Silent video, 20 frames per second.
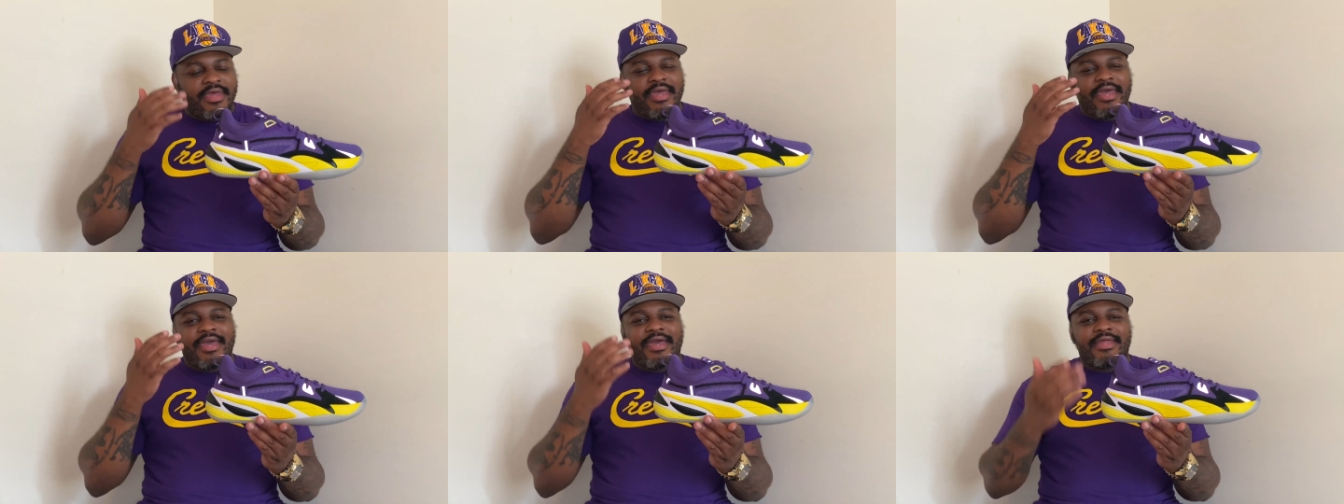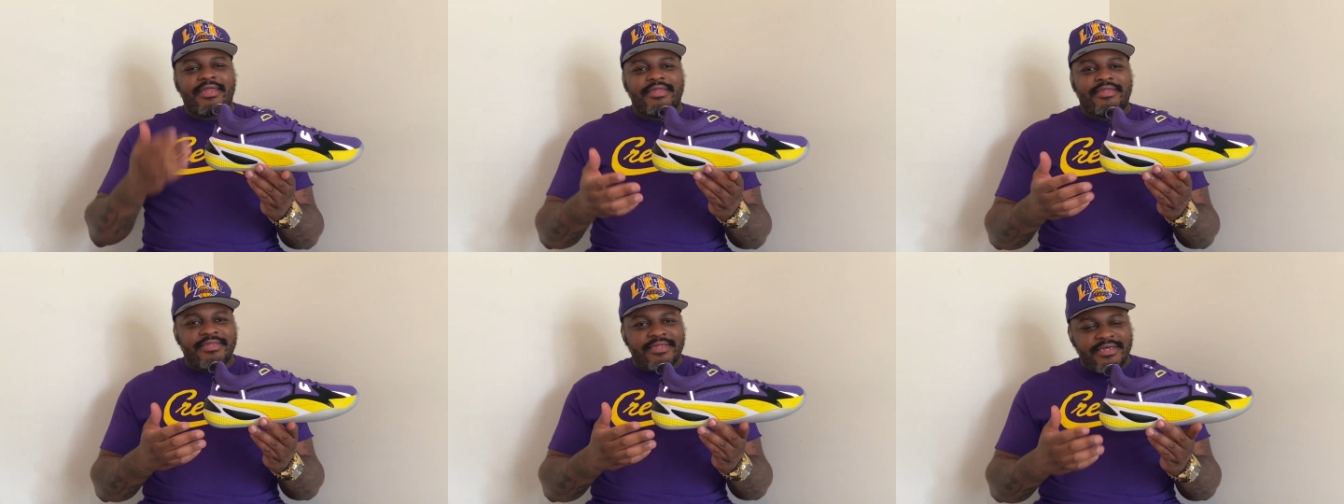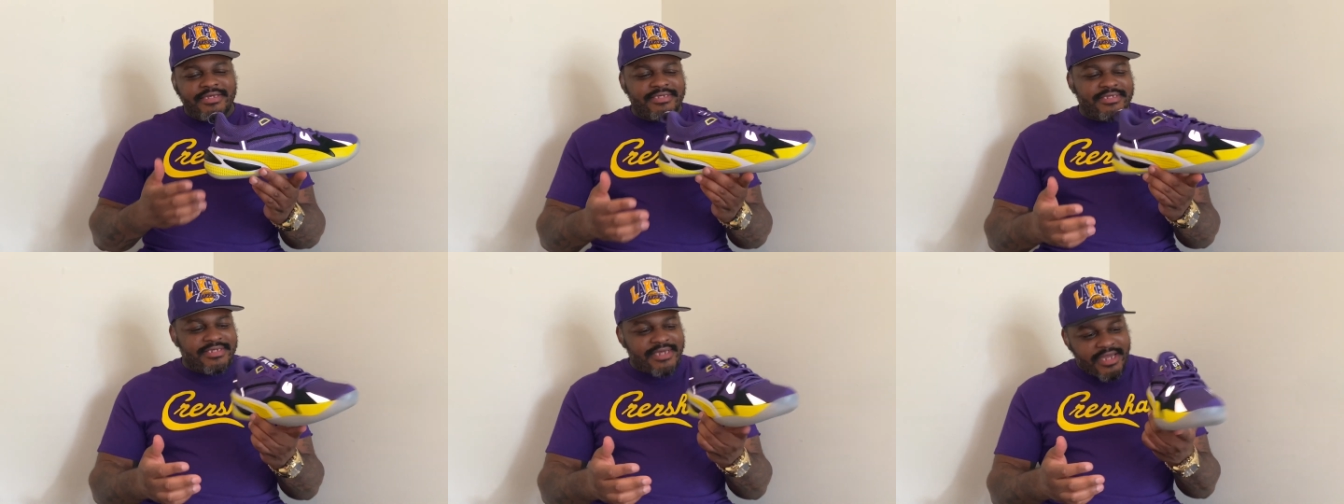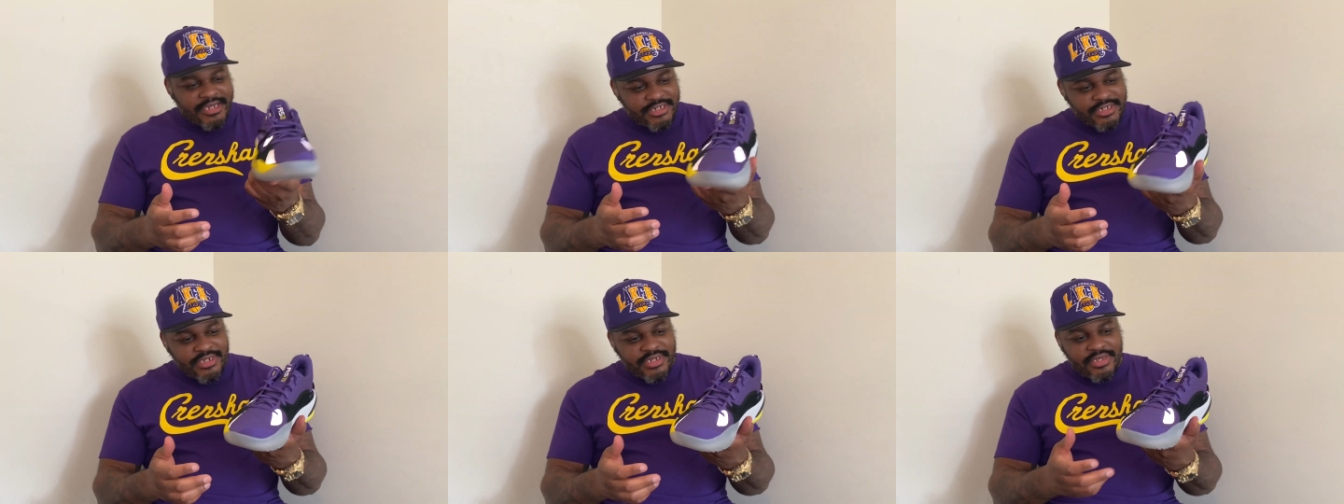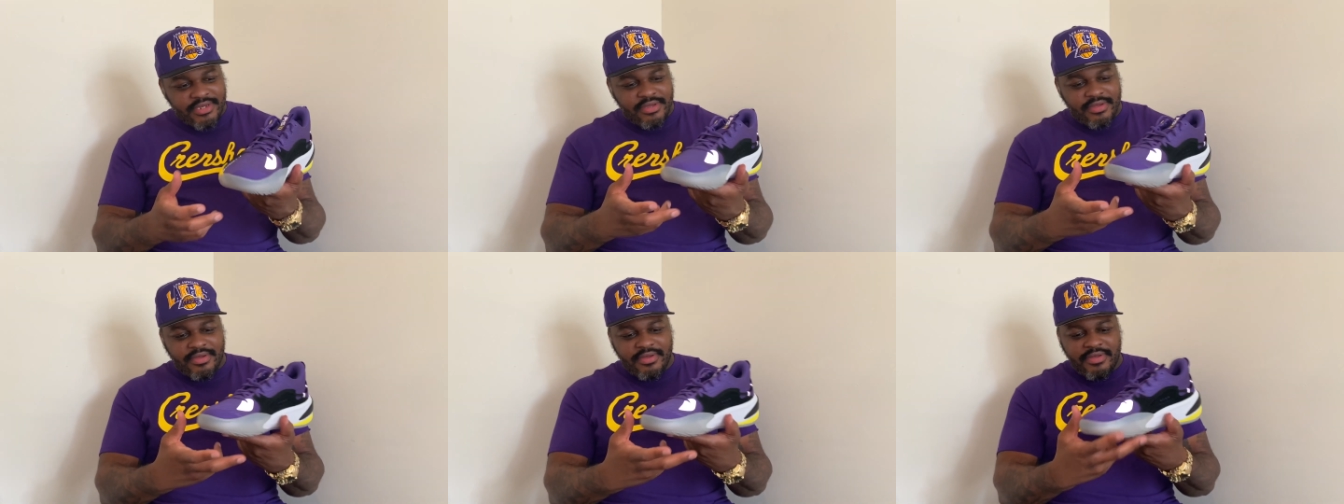And this is
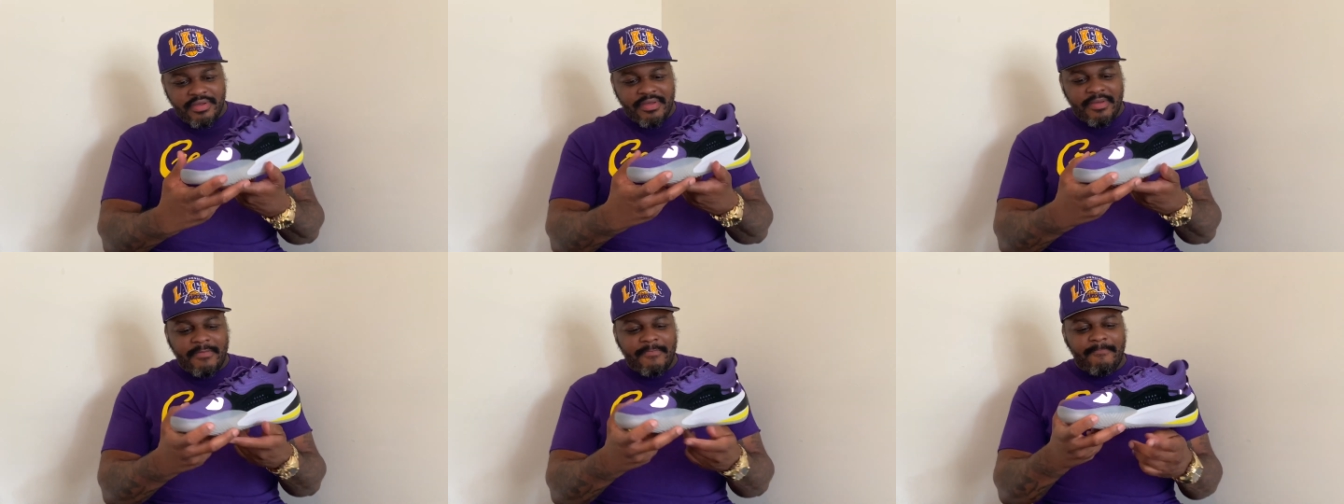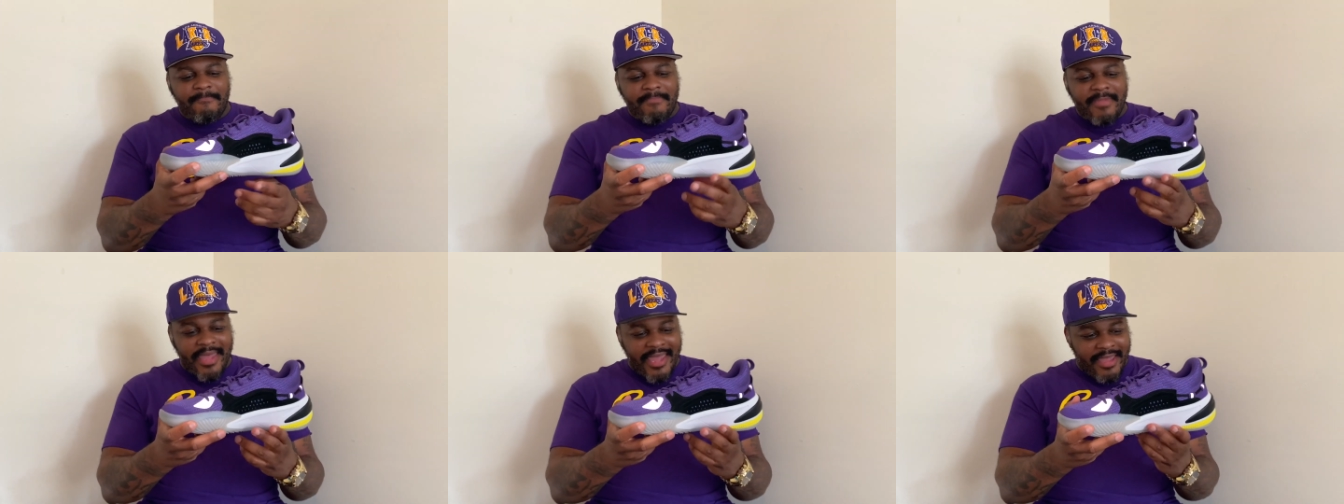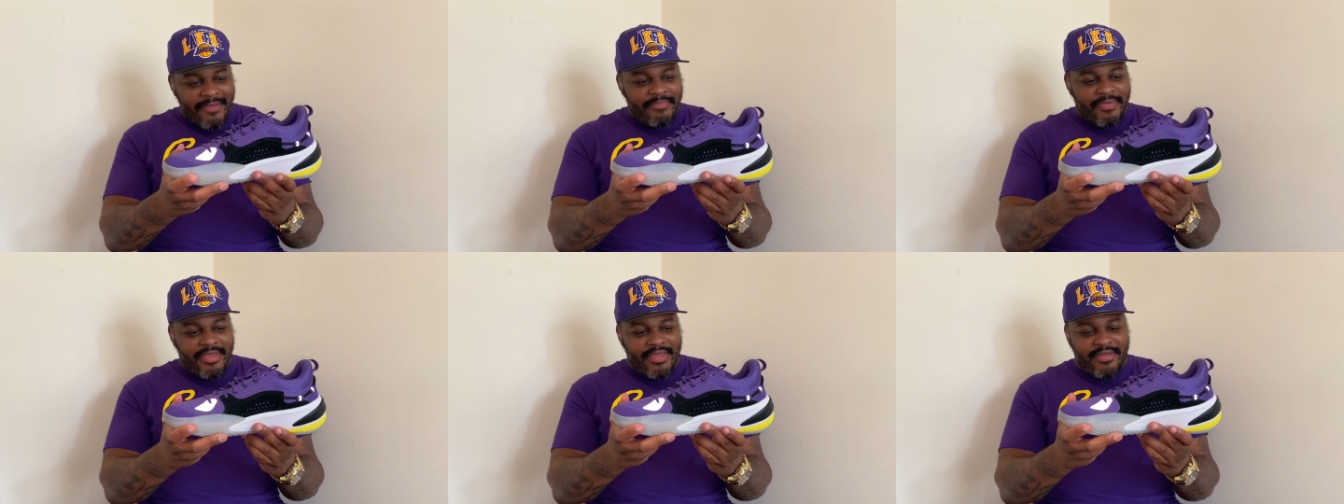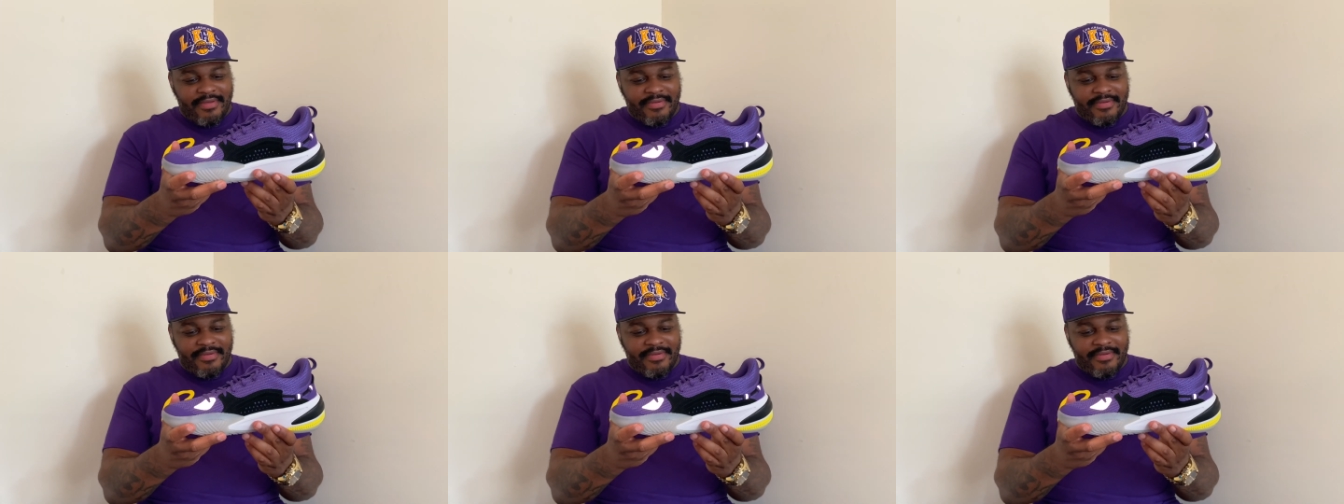actually, maybe,